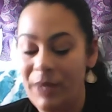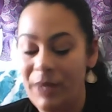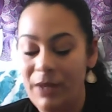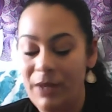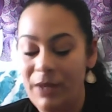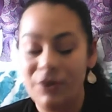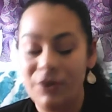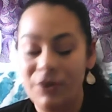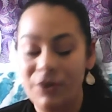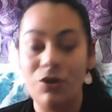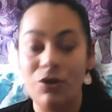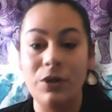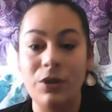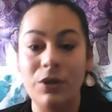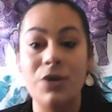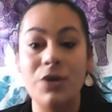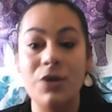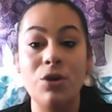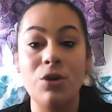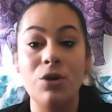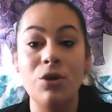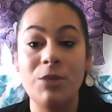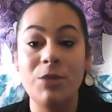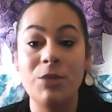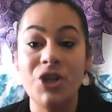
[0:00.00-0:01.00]
There's only
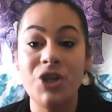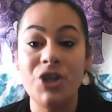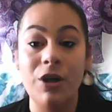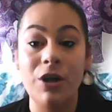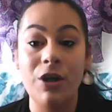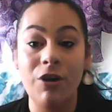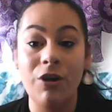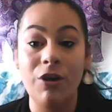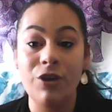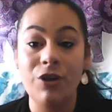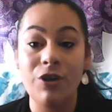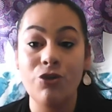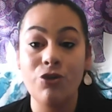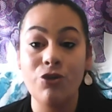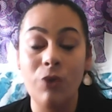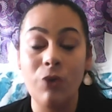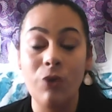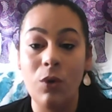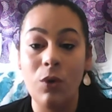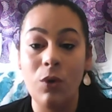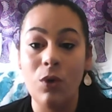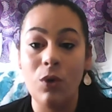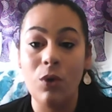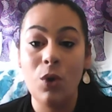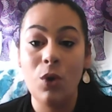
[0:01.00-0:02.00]
so much in our control.